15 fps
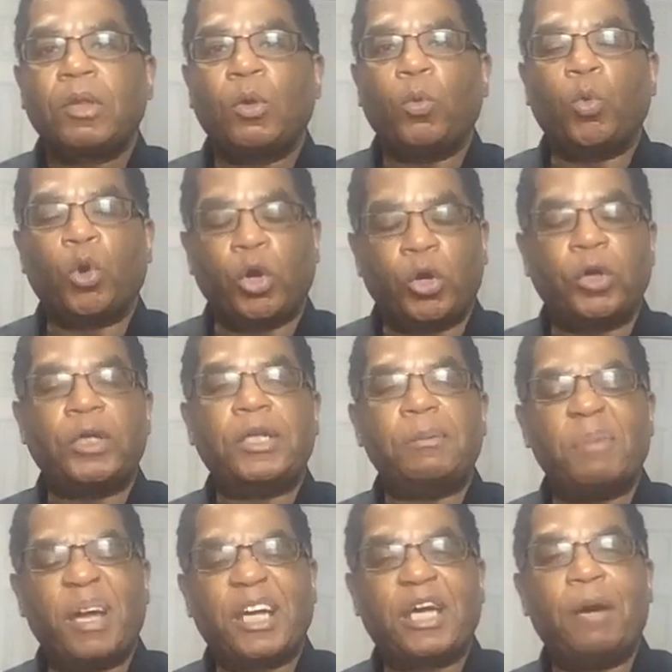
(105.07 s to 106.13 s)
word in
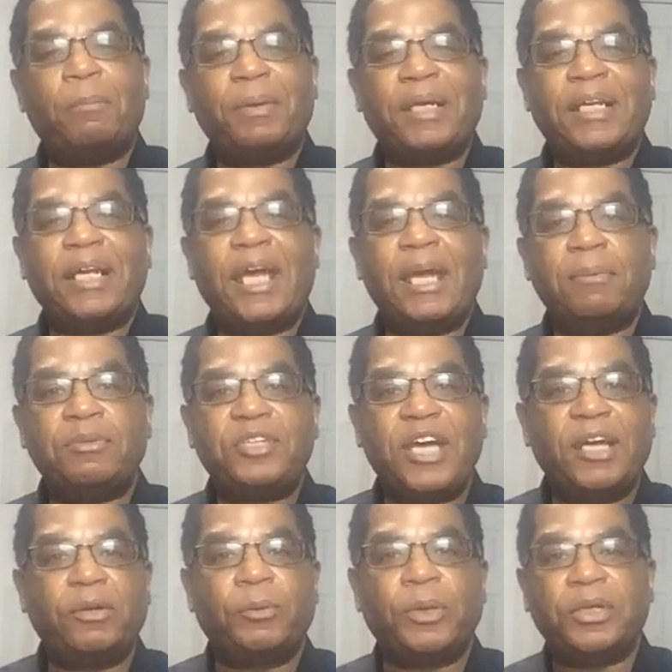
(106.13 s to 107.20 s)
my company name,
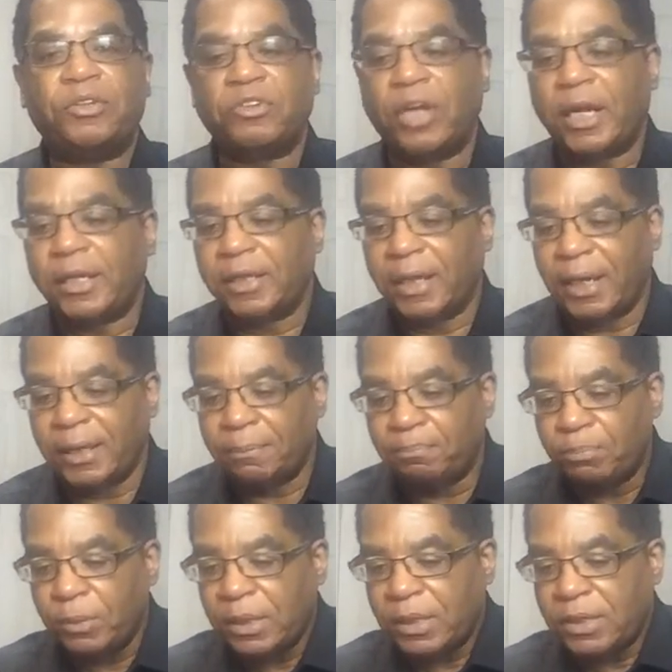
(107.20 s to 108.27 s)
Taylor Insight, and I
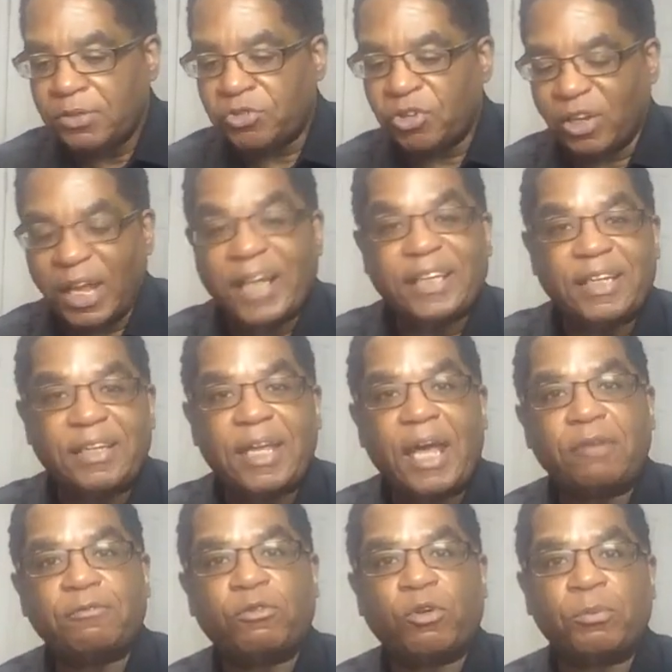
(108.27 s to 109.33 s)
selected
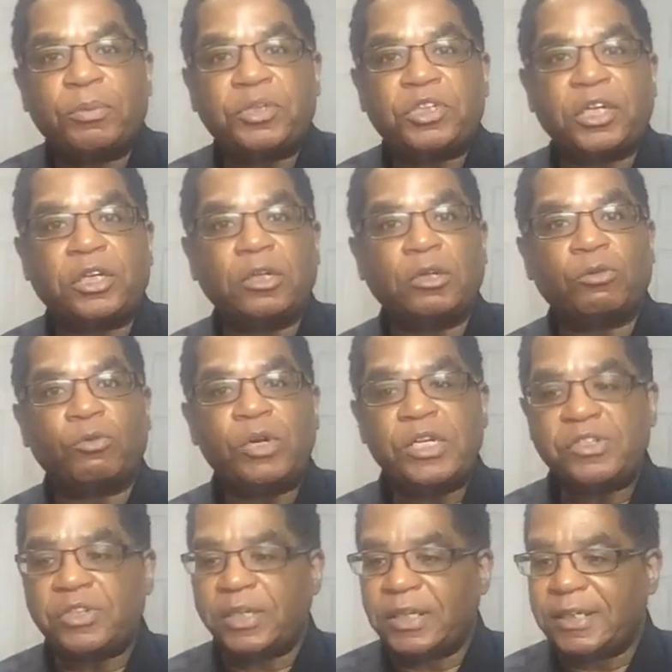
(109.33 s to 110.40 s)
that for a particular
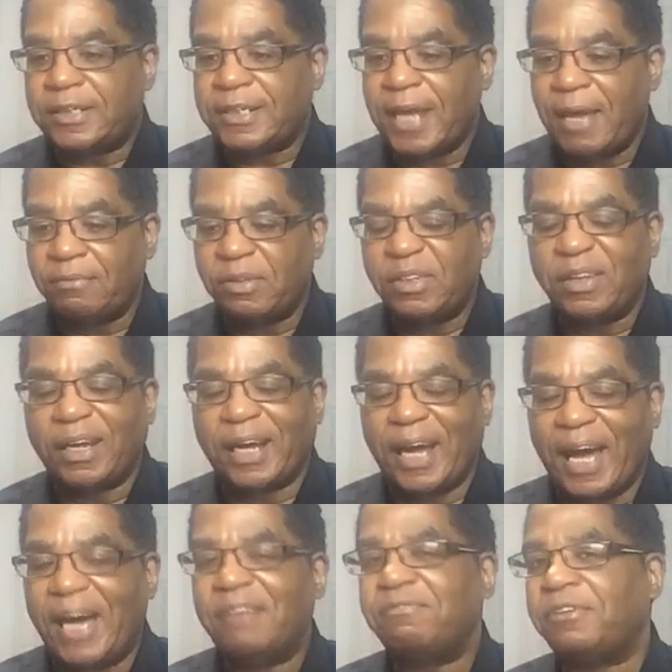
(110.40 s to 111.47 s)
reason. It's having the
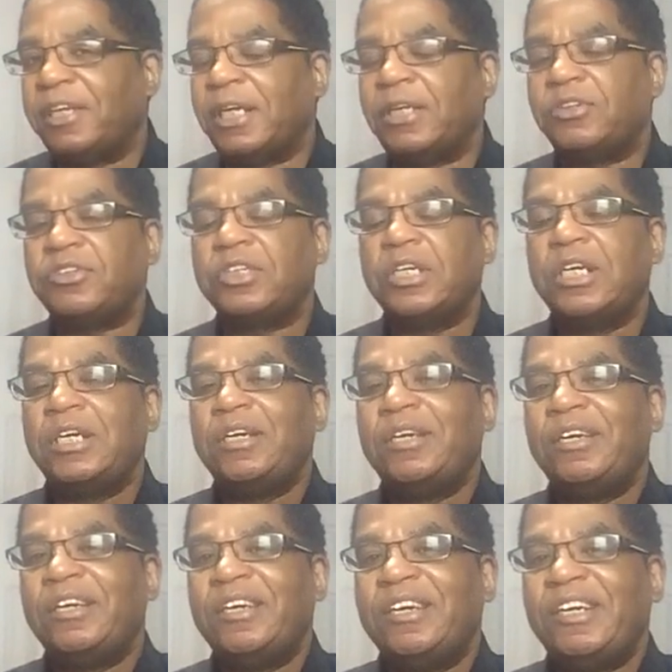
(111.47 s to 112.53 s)
confidence
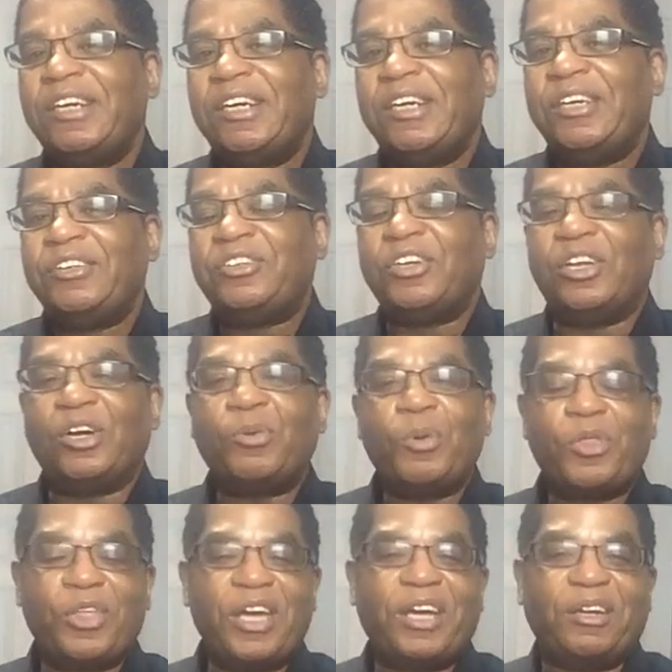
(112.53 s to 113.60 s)
to look
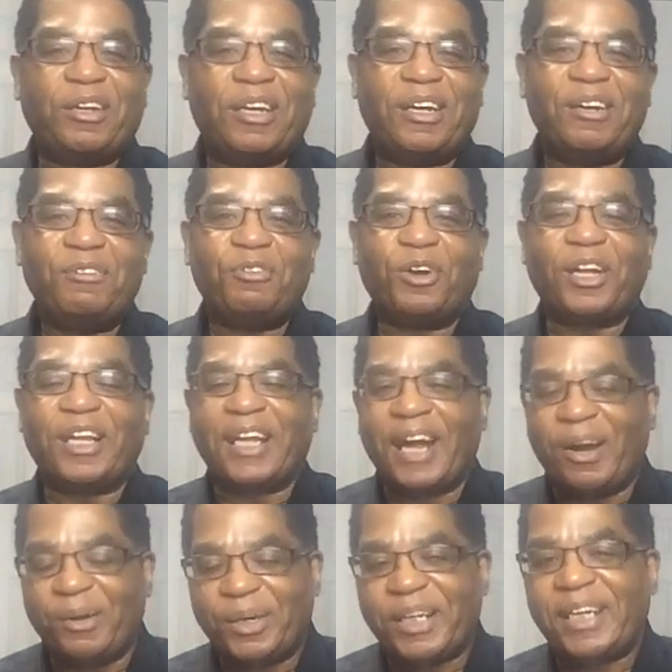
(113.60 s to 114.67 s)
within for
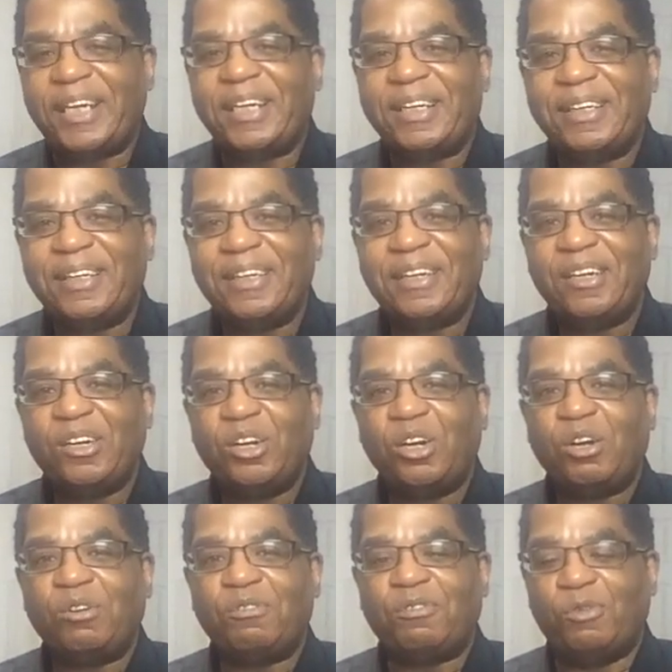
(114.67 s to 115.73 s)
clarity,
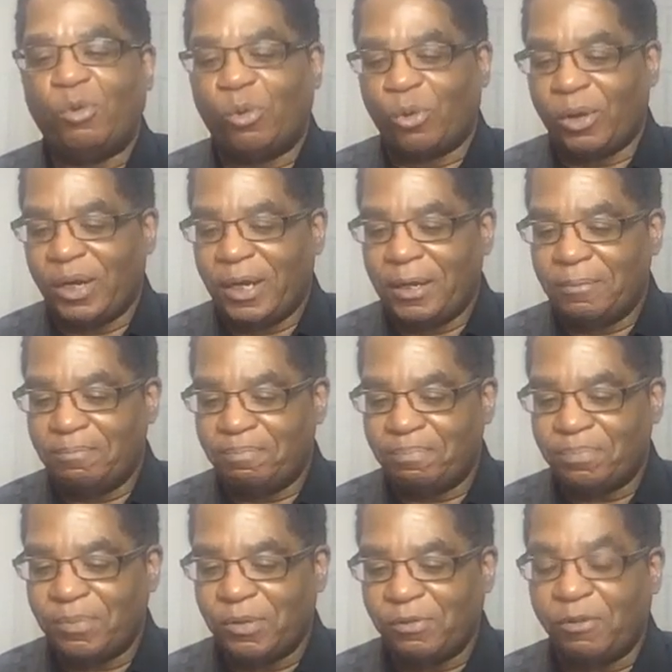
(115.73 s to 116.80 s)
for
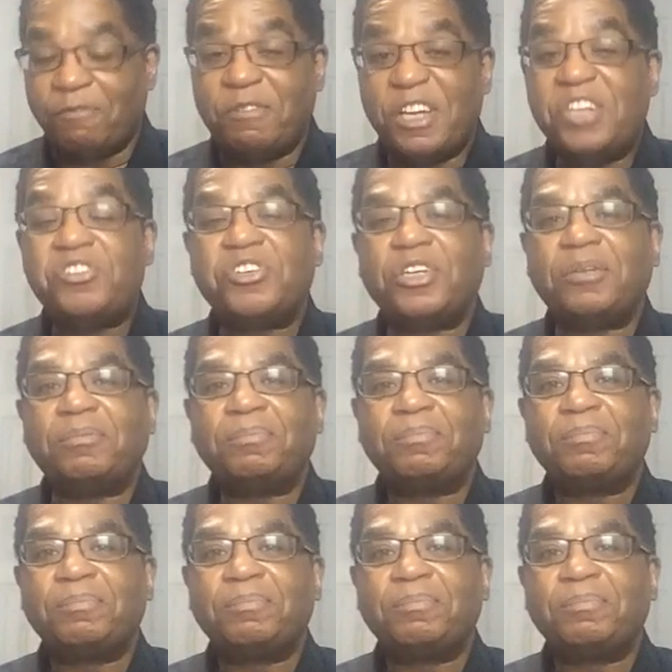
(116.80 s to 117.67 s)
vision,